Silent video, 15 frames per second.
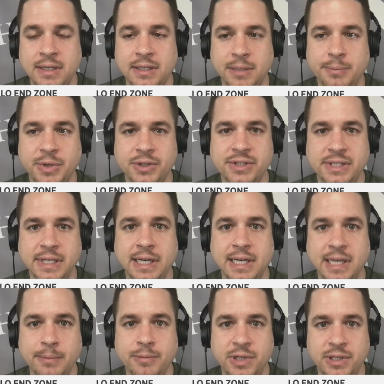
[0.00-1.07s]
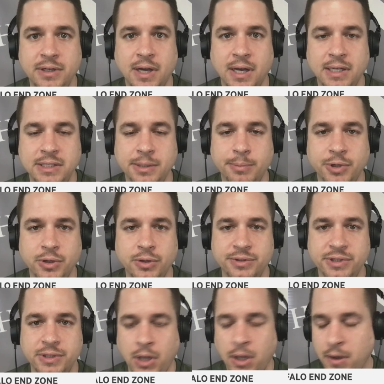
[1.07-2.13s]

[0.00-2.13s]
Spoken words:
the Bills need him to produce.